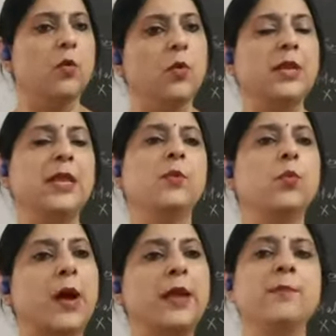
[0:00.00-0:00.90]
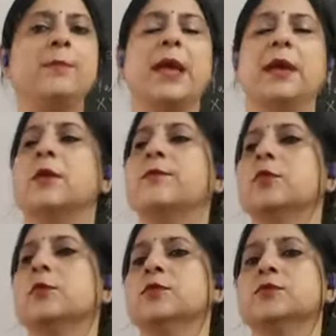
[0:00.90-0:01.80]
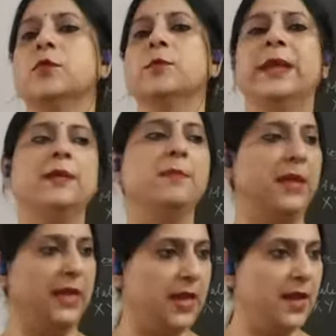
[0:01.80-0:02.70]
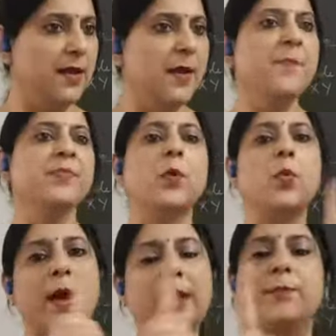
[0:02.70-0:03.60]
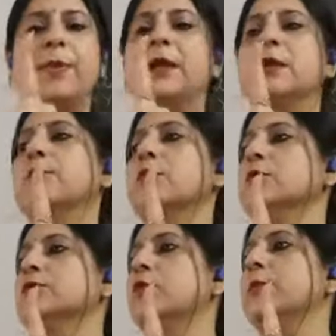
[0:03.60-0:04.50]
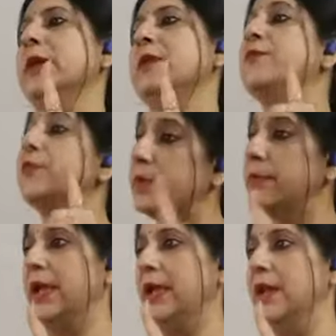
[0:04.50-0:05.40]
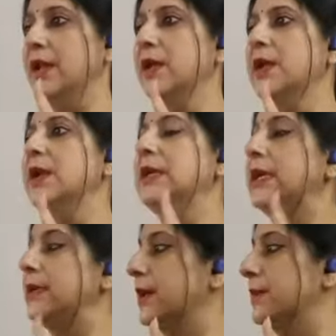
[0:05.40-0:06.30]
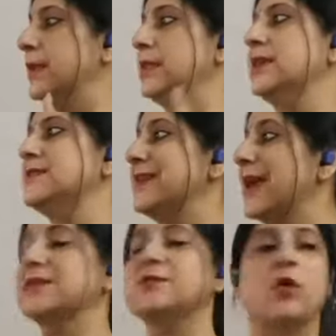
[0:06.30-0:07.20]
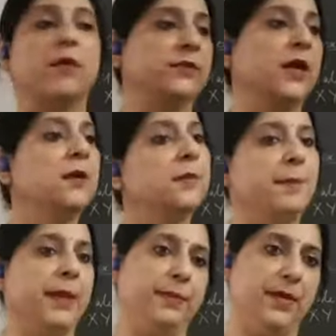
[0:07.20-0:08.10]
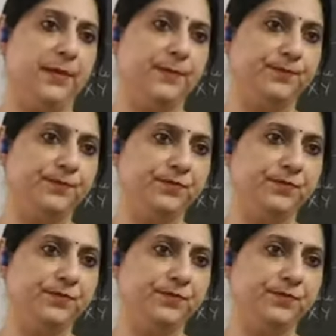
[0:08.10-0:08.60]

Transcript: Only one pair of chromosome in male, one pair of chromosome in female determine the sex of the baby.